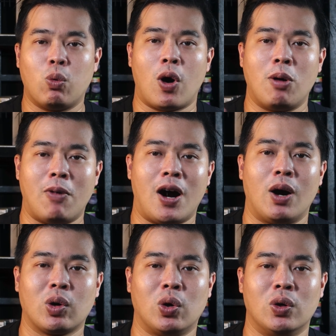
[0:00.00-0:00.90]
warm or
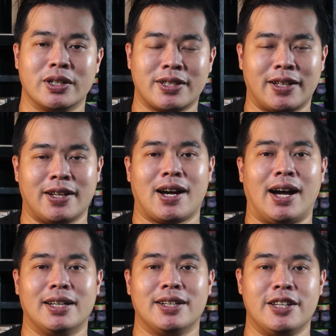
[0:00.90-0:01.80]
how cold a certain
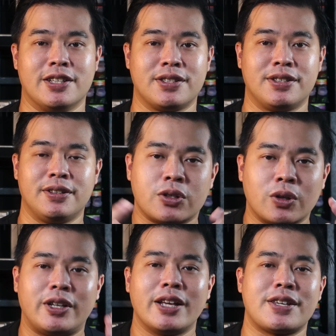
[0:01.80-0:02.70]
color is. So
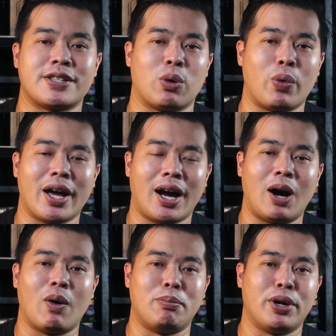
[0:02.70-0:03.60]
this is the way
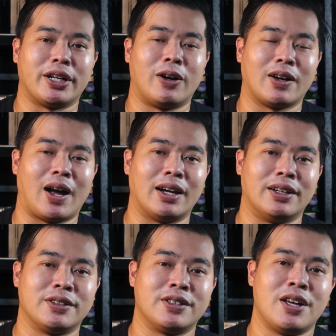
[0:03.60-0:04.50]
how I break down
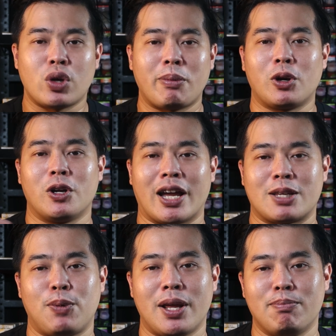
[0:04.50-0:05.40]
colors. So I'm going to
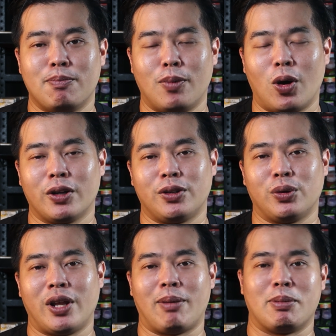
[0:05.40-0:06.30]
explain more
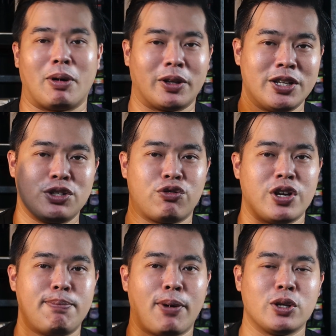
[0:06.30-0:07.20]
into depth about these
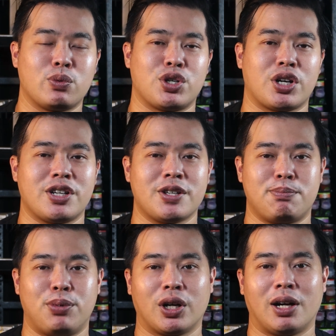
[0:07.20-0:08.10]
3 points which I
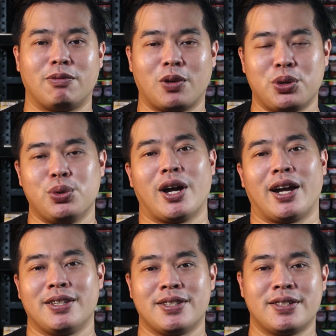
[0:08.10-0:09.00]
just brought up for you
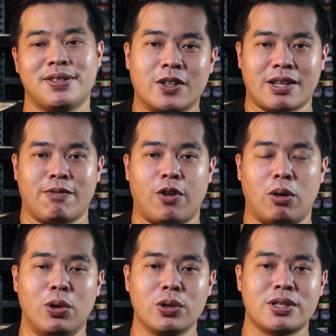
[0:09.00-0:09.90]
guys. First and
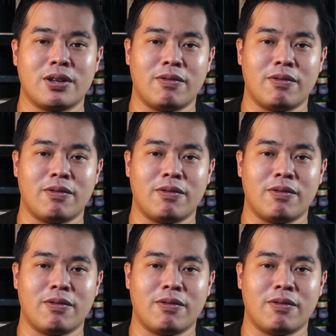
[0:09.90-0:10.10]
foremost,